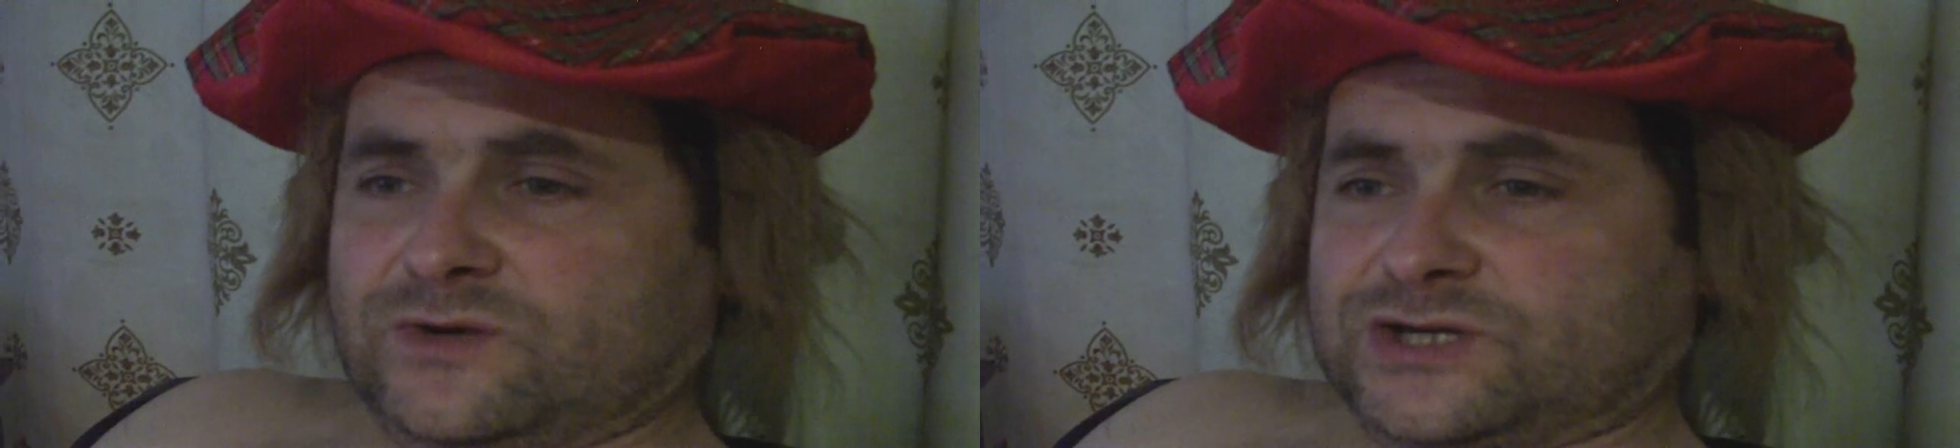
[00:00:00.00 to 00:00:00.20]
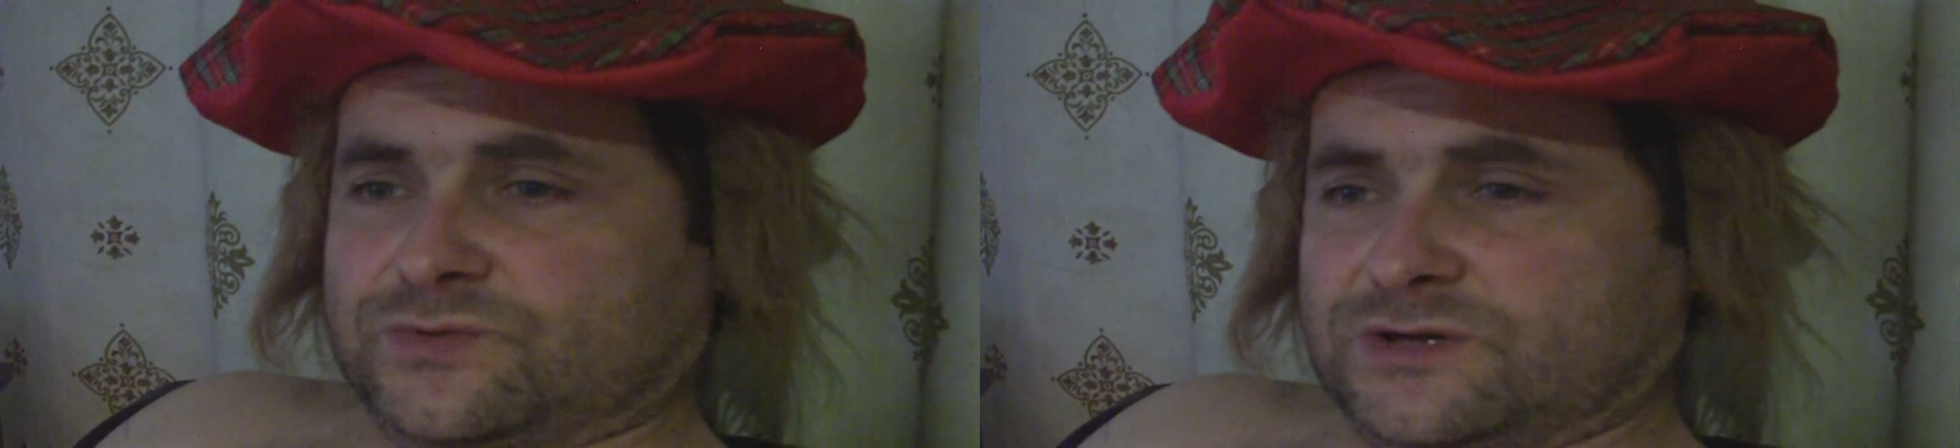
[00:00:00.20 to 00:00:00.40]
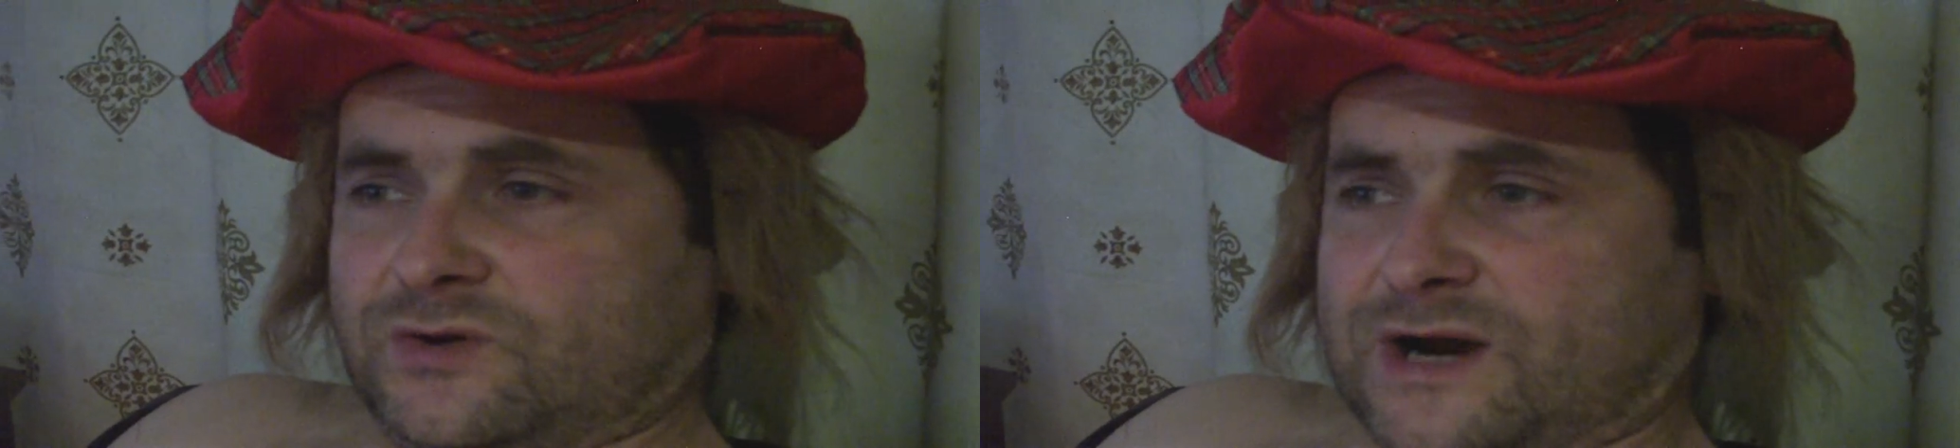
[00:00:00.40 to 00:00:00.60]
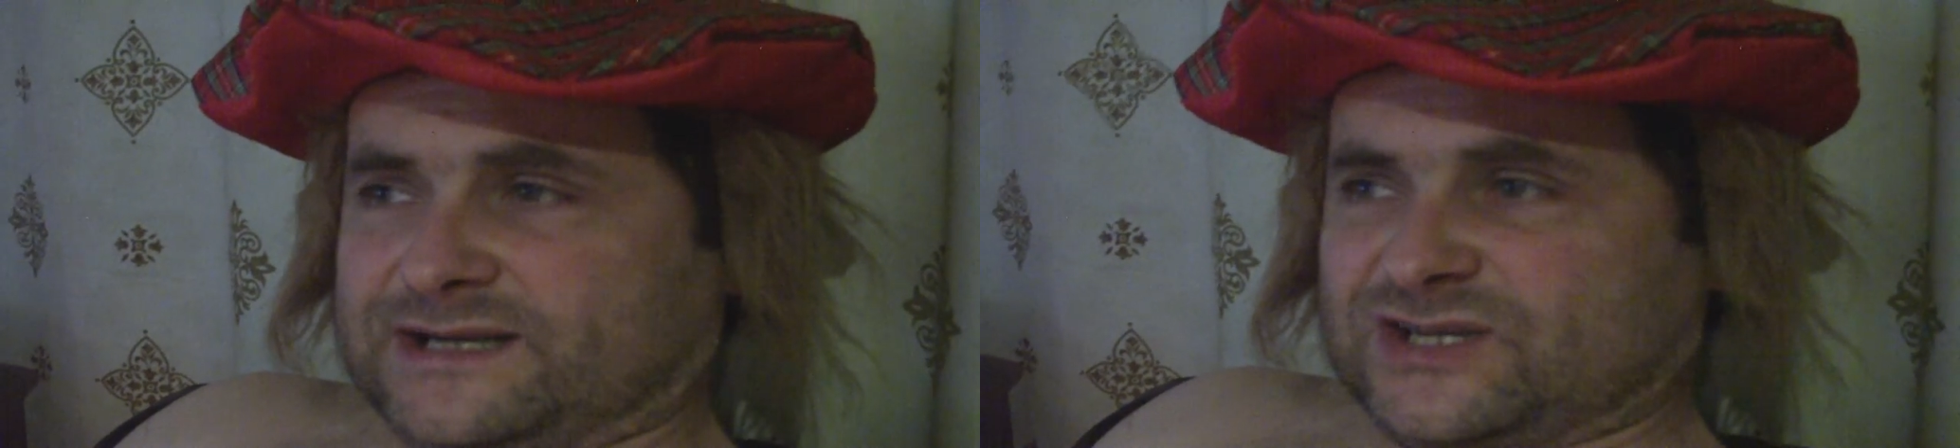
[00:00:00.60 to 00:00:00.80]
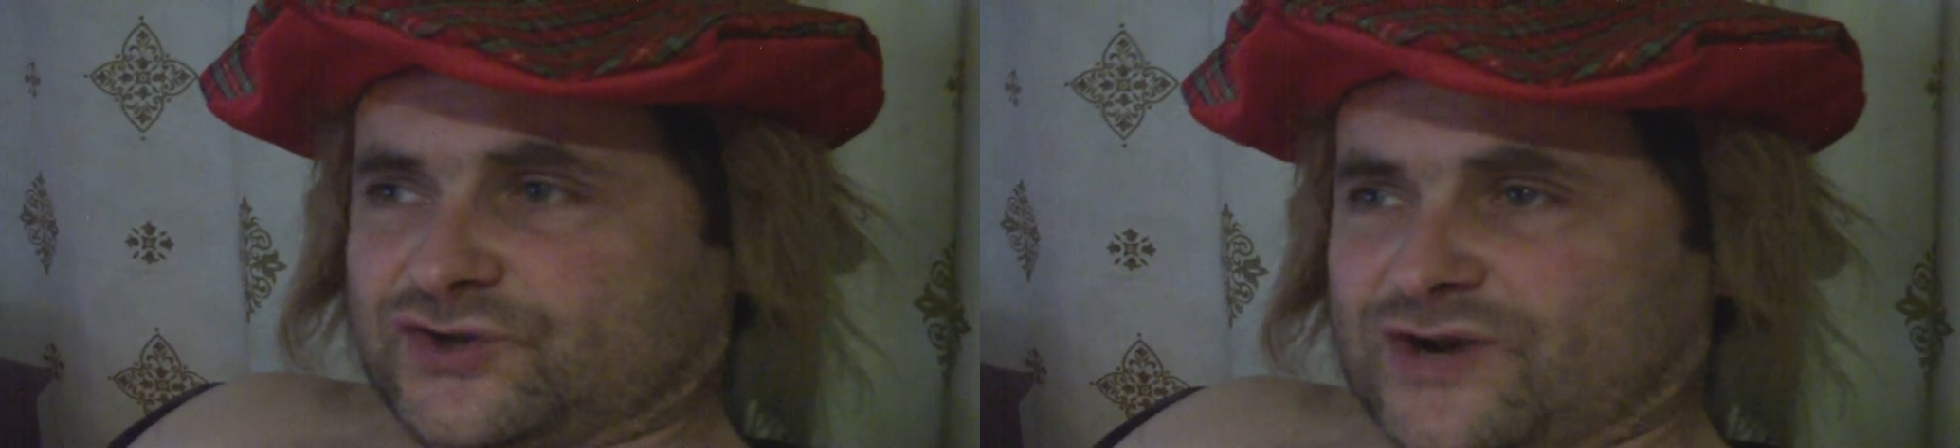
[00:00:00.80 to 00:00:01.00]
which were
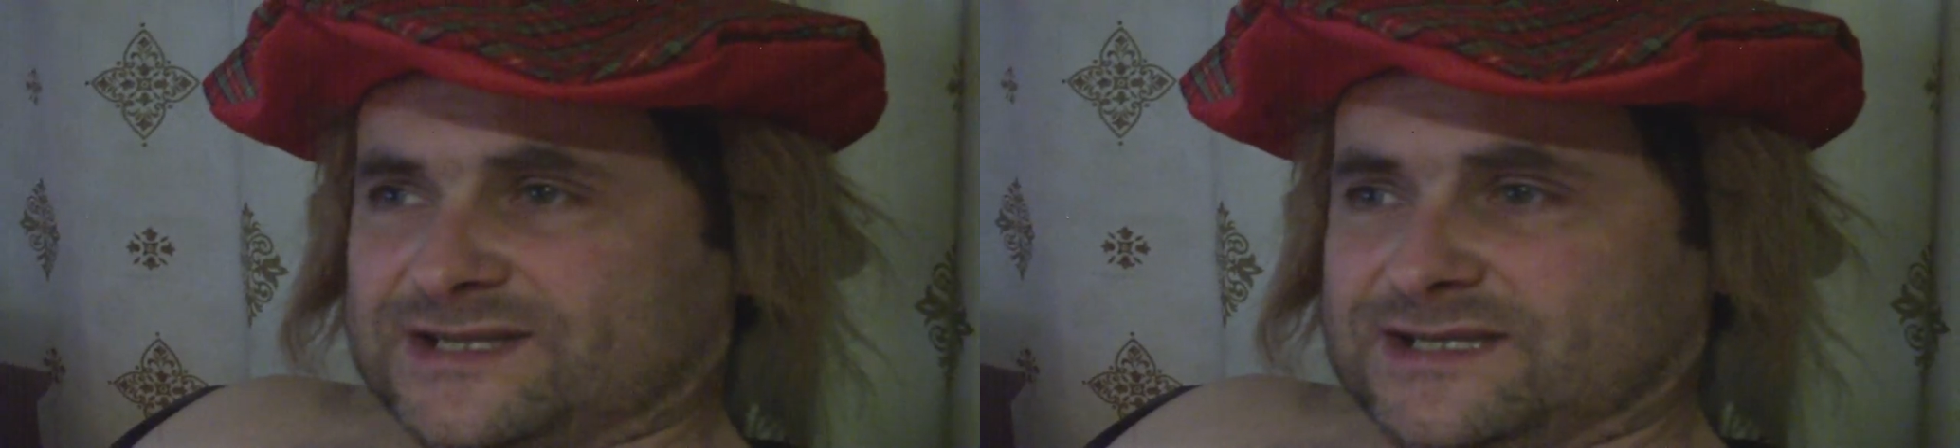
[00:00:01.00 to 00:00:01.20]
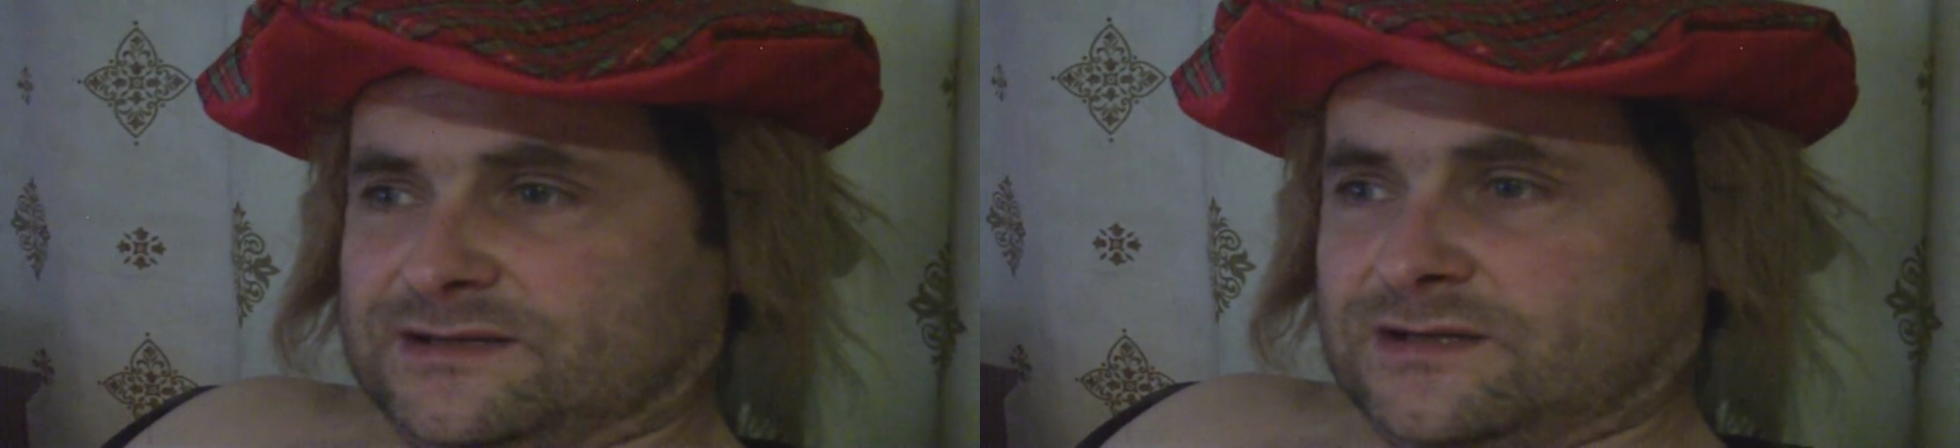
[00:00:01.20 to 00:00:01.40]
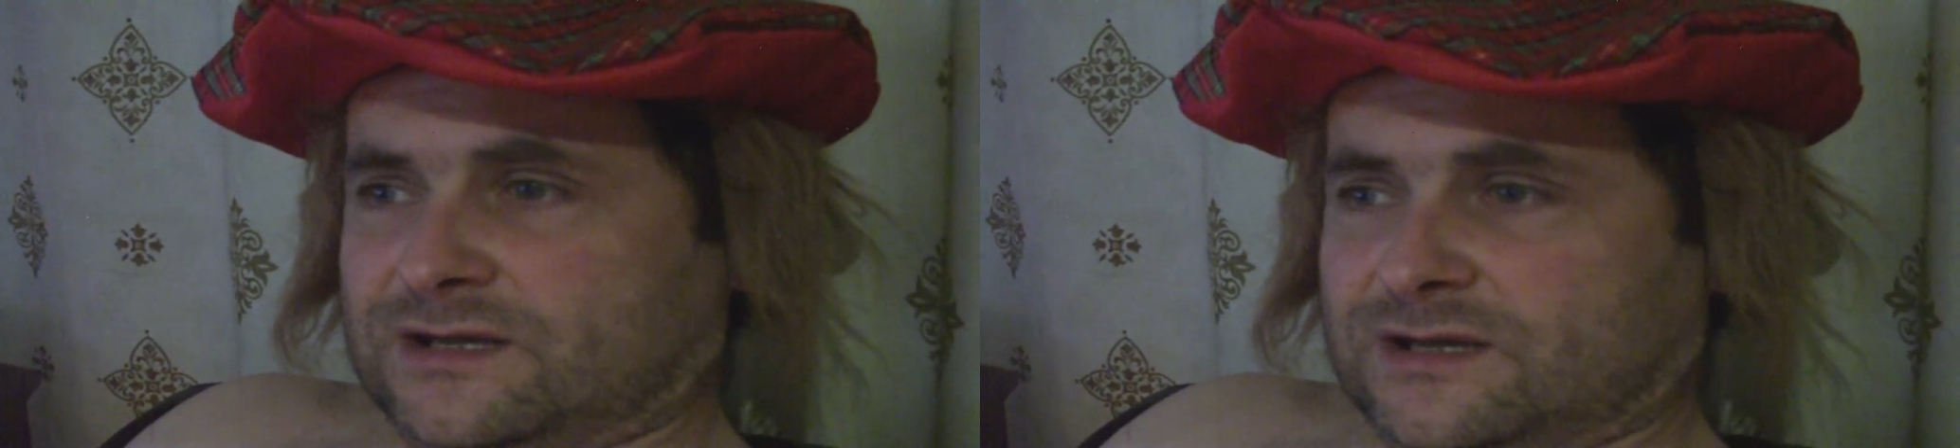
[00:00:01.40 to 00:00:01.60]
quite distressing